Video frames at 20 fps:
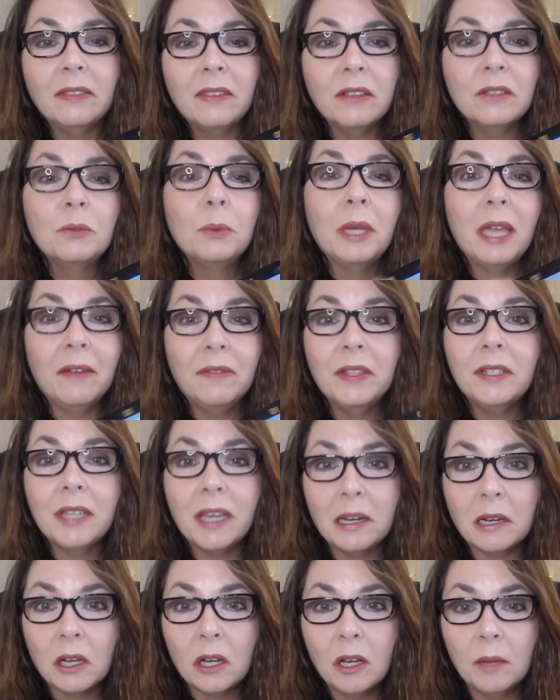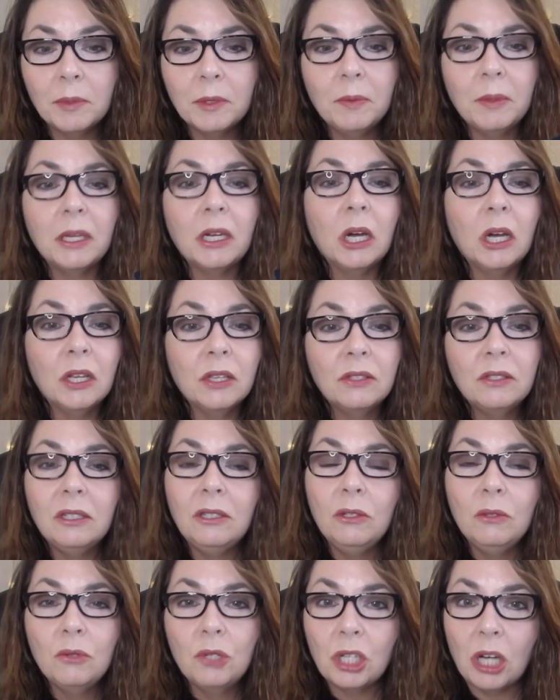Thus, we have the Ten of Cups because the
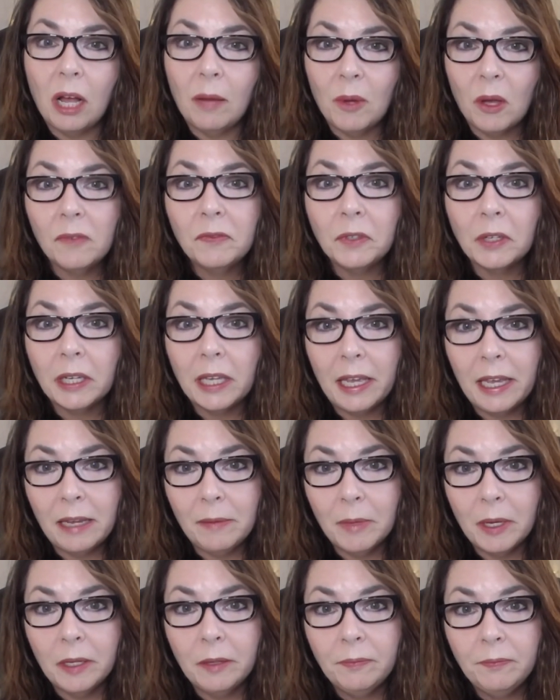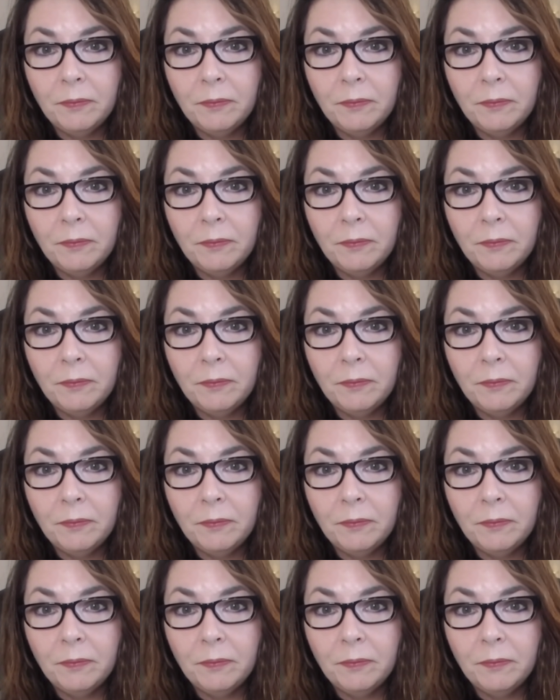new job offer came in.